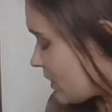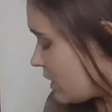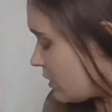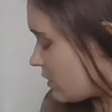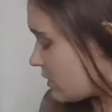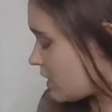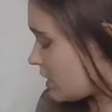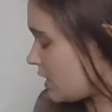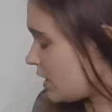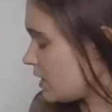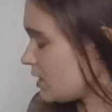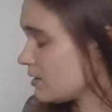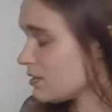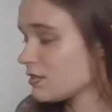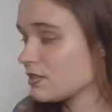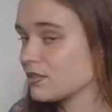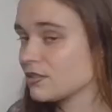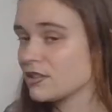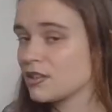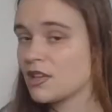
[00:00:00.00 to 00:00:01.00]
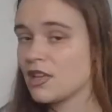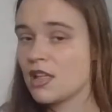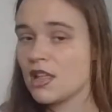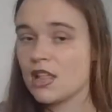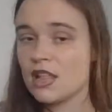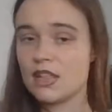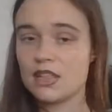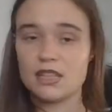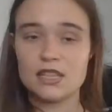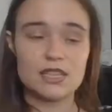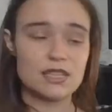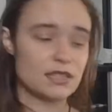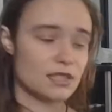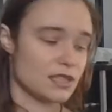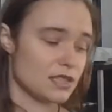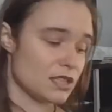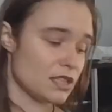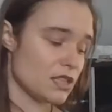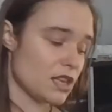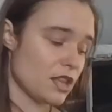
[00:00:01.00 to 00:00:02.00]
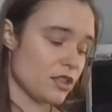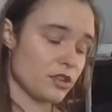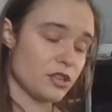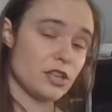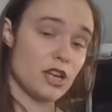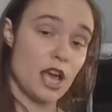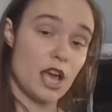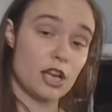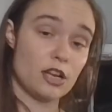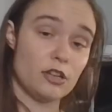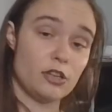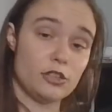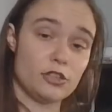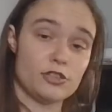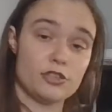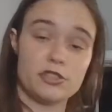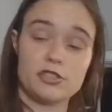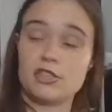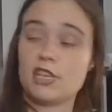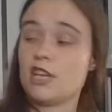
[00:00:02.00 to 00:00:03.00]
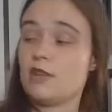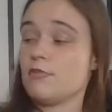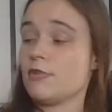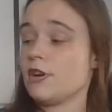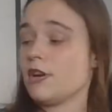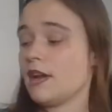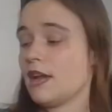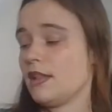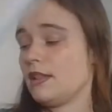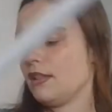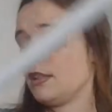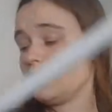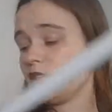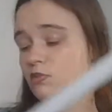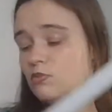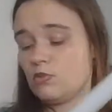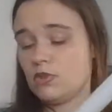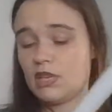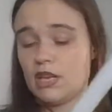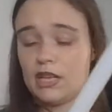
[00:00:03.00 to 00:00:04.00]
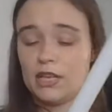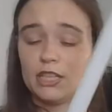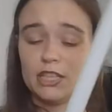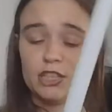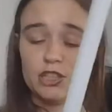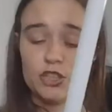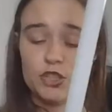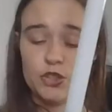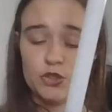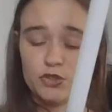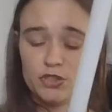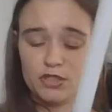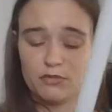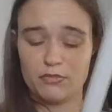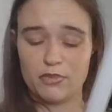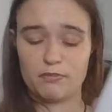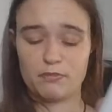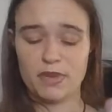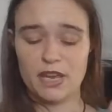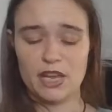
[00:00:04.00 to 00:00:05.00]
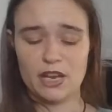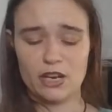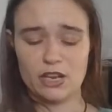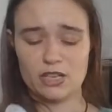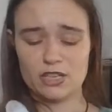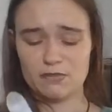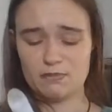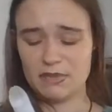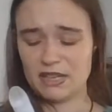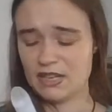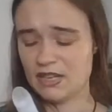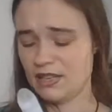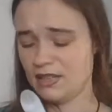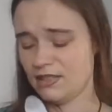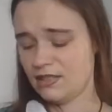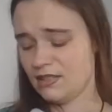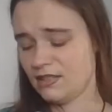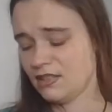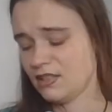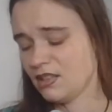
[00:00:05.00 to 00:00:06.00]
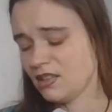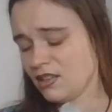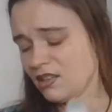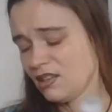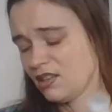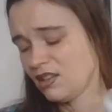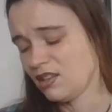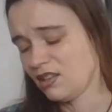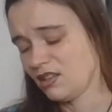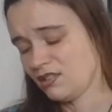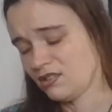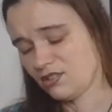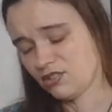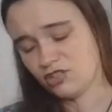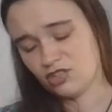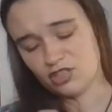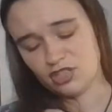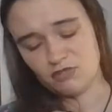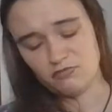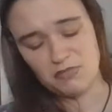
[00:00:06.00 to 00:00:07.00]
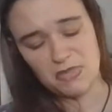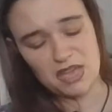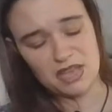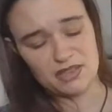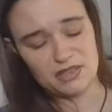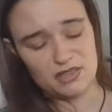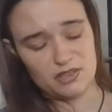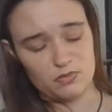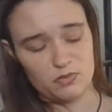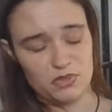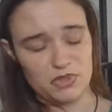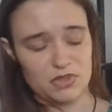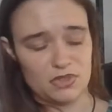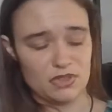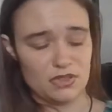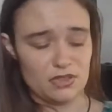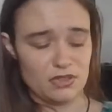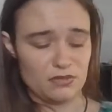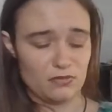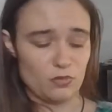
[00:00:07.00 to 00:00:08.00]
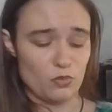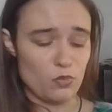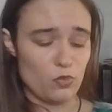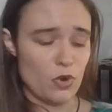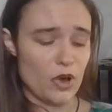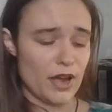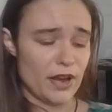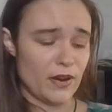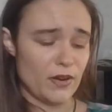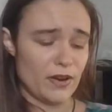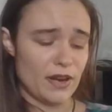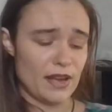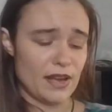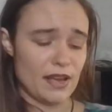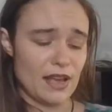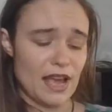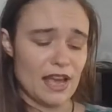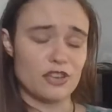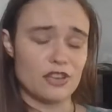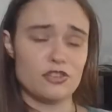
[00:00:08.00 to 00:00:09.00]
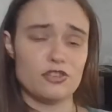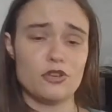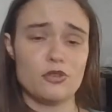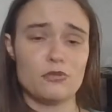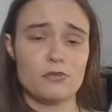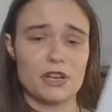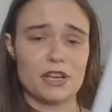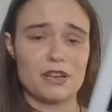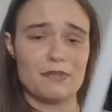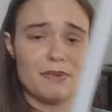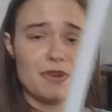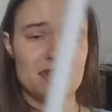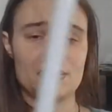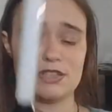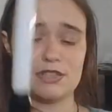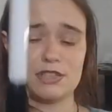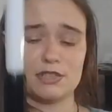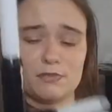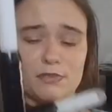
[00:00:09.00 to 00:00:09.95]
Okay. This is another not Ultrasaber, and this one I need to do some repairs because it's just a mess with the wiring. I don't recommend this